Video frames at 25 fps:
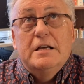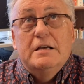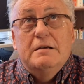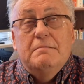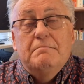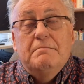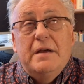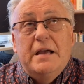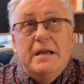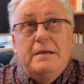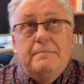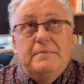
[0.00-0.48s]

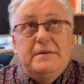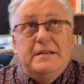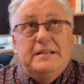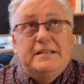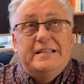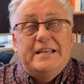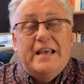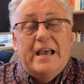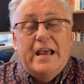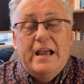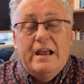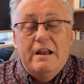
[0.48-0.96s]
maybe
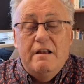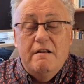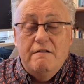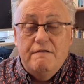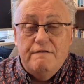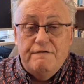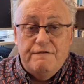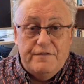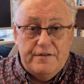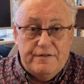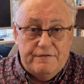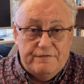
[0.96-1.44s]
10,
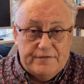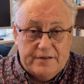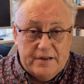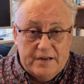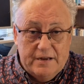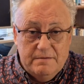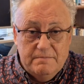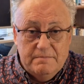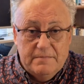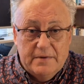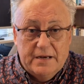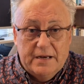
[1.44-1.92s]

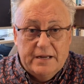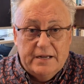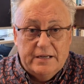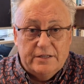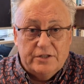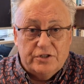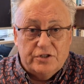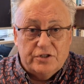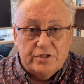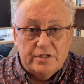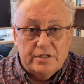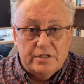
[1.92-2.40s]
15
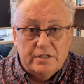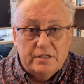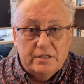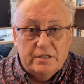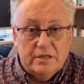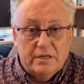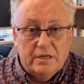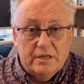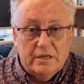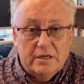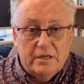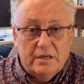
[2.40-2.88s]
minutes.
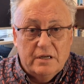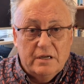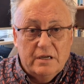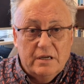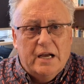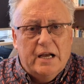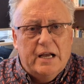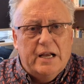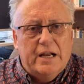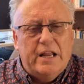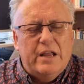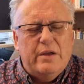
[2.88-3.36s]

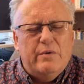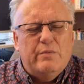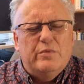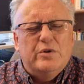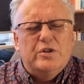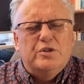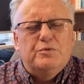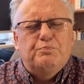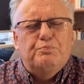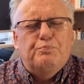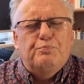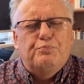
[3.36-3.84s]
And it
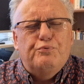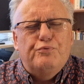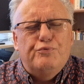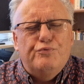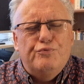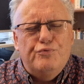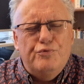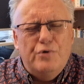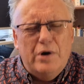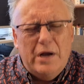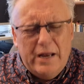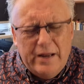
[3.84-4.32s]
was
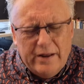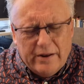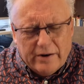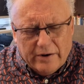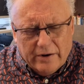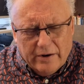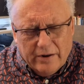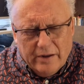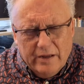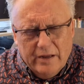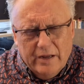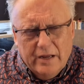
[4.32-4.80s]

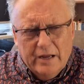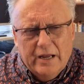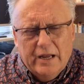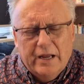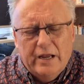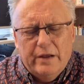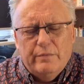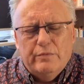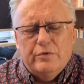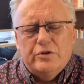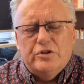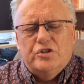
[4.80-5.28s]
brilliant.
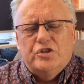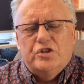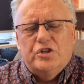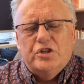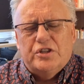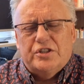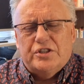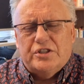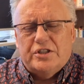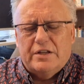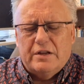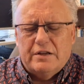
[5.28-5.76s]
It was
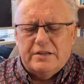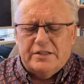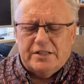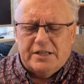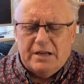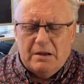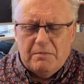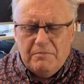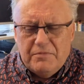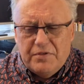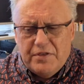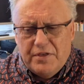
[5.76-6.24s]
just
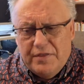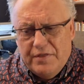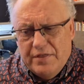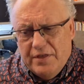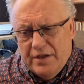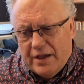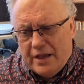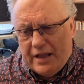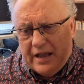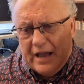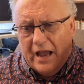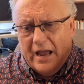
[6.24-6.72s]
something
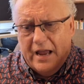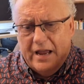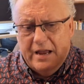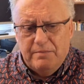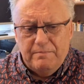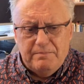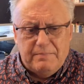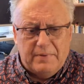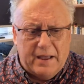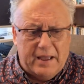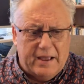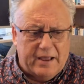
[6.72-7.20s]
that
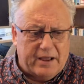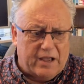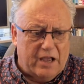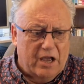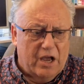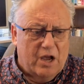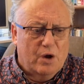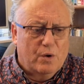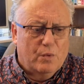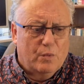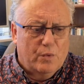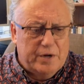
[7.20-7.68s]
came back.
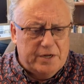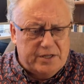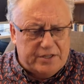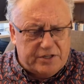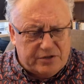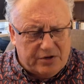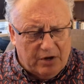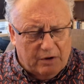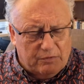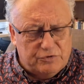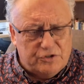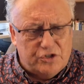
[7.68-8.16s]
We
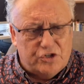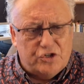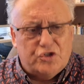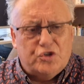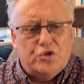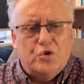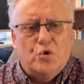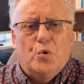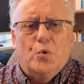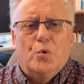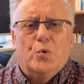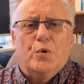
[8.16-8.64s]
told
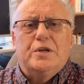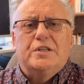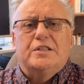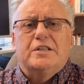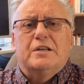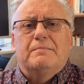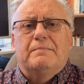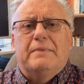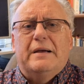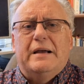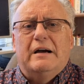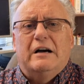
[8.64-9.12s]
stories
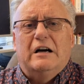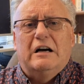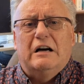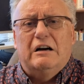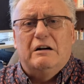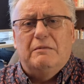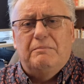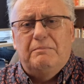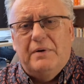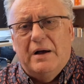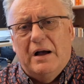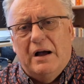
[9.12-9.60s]
about
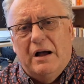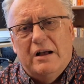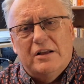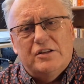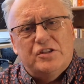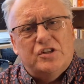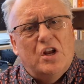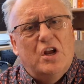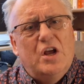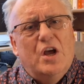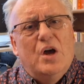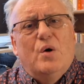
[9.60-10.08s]
our
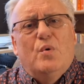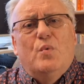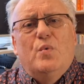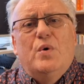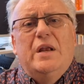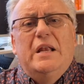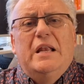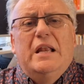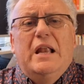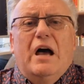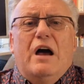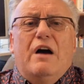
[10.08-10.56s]
past.
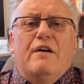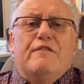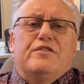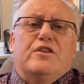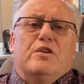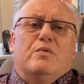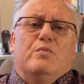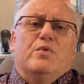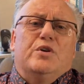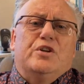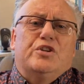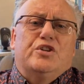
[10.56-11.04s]
We laughed
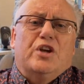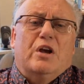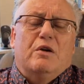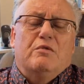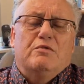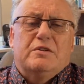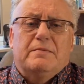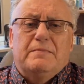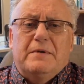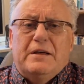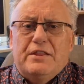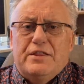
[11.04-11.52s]
and we
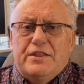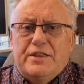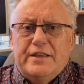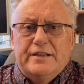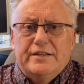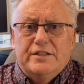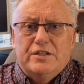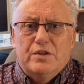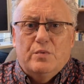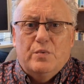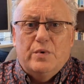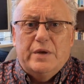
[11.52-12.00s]
joked about
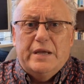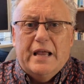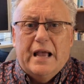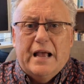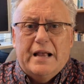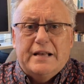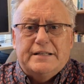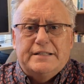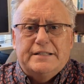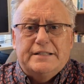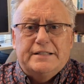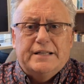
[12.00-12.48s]
things that we
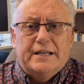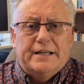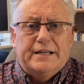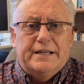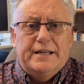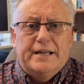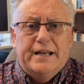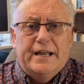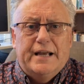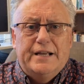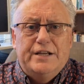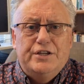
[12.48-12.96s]
hadn't done
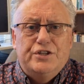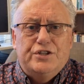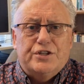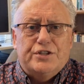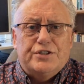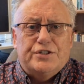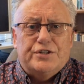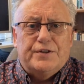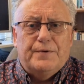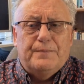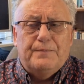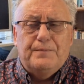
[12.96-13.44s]
in
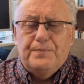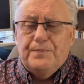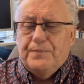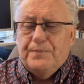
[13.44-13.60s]
ages.